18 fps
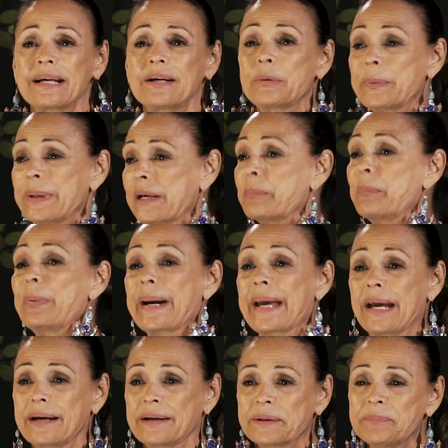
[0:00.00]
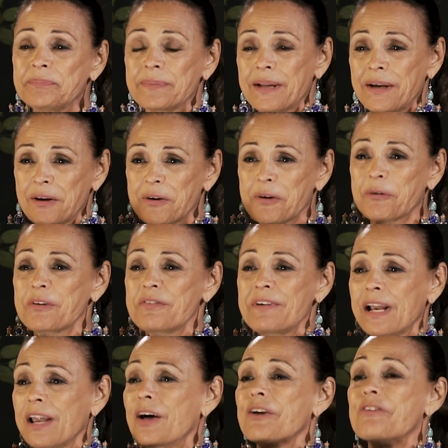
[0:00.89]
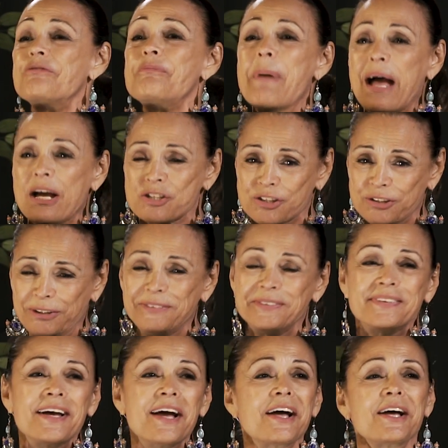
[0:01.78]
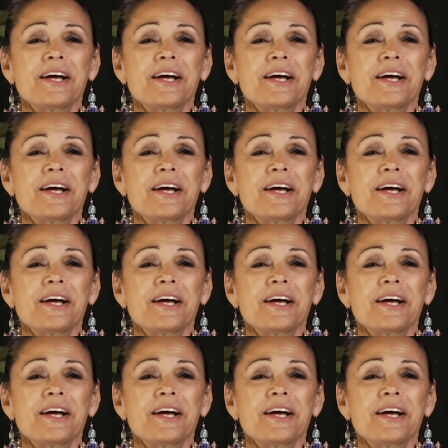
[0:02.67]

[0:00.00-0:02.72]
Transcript: Greek prayer with a lot of passion.